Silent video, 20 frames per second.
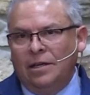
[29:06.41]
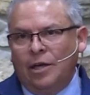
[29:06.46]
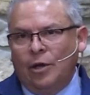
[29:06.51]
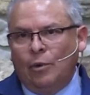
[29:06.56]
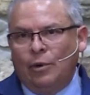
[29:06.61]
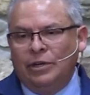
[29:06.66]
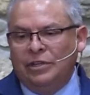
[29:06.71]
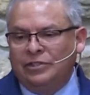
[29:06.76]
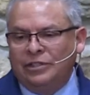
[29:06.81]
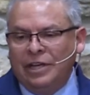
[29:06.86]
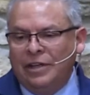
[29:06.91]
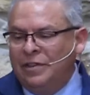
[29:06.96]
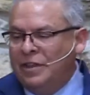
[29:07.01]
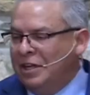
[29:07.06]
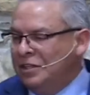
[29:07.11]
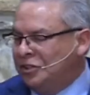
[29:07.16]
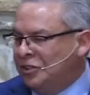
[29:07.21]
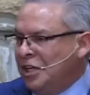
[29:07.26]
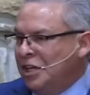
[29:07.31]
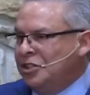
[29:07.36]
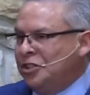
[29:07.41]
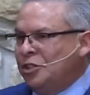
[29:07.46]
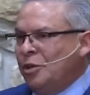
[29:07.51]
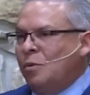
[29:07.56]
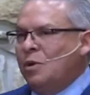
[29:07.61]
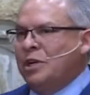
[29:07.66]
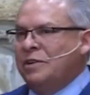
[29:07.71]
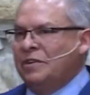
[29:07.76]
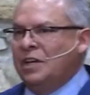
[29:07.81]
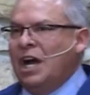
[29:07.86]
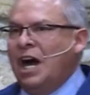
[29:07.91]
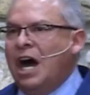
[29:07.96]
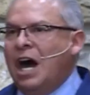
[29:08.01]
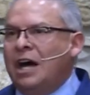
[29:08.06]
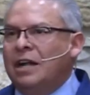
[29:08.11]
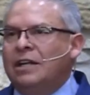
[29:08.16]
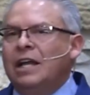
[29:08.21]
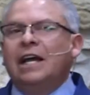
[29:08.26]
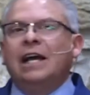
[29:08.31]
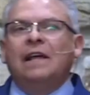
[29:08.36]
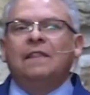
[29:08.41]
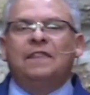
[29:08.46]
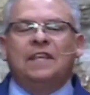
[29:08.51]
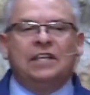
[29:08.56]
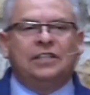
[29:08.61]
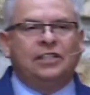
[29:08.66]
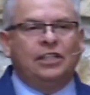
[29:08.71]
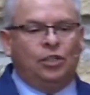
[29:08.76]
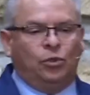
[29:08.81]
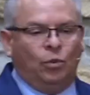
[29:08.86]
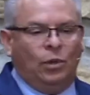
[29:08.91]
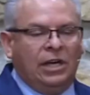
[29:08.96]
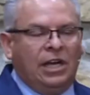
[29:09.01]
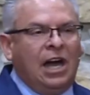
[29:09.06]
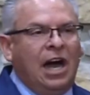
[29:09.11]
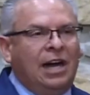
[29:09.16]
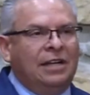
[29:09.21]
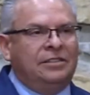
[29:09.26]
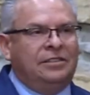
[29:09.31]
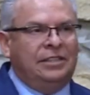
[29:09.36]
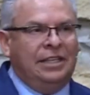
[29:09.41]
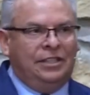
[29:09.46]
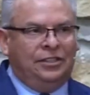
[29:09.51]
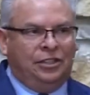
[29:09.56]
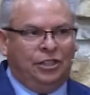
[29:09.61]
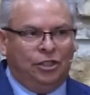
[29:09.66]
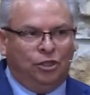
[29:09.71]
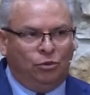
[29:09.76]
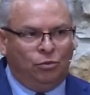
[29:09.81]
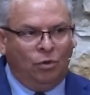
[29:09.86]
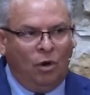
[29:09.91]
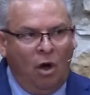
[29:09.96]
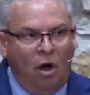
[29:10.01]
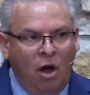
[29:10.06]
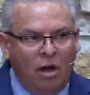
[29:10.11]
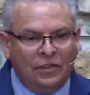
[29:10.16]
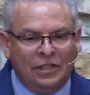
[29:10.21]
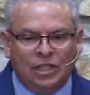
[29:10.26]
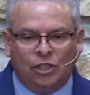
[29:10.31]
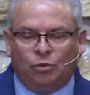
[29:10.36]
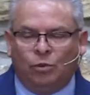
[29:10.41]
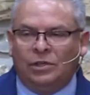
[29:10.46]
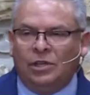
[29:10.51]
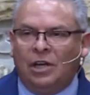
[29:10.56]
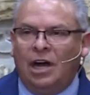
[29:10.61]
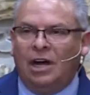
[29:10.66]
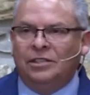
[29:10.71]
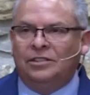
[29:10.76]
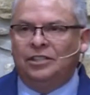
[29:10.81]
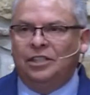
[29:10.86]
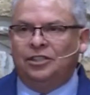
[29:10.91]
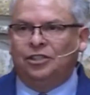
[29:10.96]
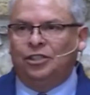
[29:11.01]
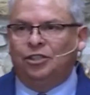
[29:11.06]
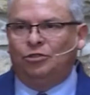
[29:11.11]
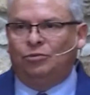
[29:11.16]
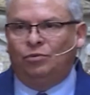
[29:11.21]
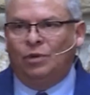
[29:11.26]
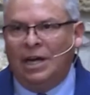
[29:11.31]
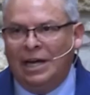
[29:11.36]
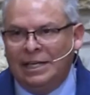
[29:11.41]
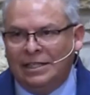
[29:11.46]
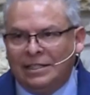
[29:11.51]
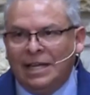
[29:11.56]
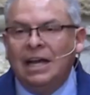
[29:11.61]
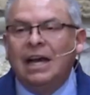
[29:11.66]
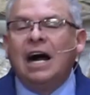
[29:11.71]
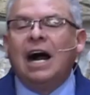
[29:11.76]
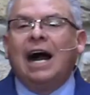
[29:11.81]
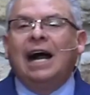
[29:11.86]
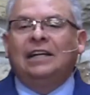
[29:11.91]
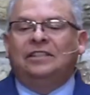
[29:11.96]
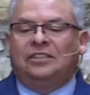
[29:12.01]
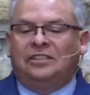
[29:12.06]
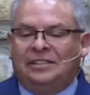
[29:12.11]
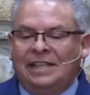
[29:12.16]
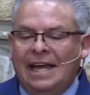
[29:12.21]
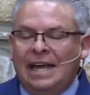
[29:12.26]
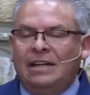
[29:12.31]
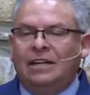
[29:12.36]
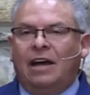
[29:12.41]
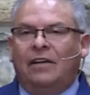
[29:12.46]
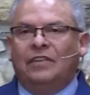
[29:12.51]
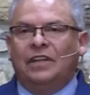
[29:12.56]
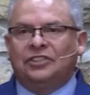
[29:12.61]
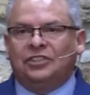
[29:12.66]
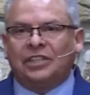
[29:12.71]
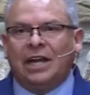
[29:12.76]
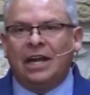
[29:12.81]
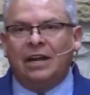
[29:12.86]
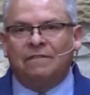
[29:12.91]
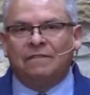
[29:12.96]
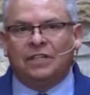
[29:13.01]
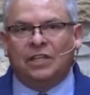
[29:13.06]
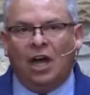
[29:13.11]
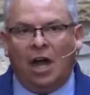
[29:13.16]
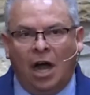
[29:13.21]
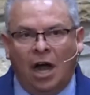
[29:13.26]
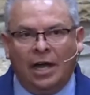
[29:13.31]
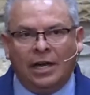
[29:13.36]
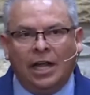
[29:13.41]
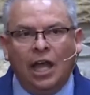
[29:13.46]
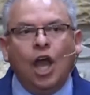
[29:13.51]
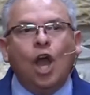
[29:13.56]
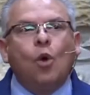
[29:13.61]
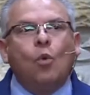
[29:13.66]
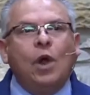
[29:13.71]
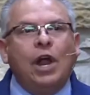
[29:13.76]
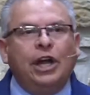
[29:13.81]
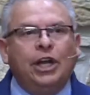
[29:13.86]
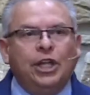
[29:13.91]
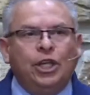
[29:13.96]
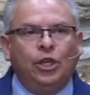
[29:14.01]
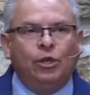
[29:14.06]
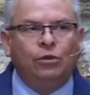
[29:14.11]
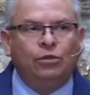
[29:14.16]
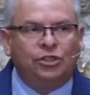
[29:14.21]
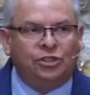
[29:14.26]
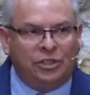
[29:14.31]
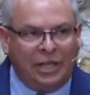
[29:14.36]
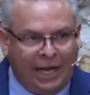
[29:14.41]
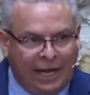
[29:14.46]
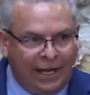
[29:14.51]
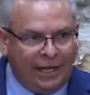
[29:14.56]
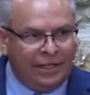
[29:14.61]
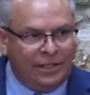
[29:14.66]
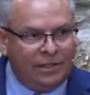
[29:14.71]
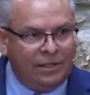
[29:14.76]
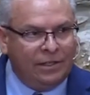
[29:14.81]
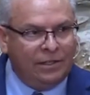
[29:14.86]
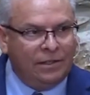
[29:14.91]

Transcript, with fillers: where he said, Thus says the word of God. This is what God says is wrong. This is what God says is right. I stand on the side of God. Where do you stand?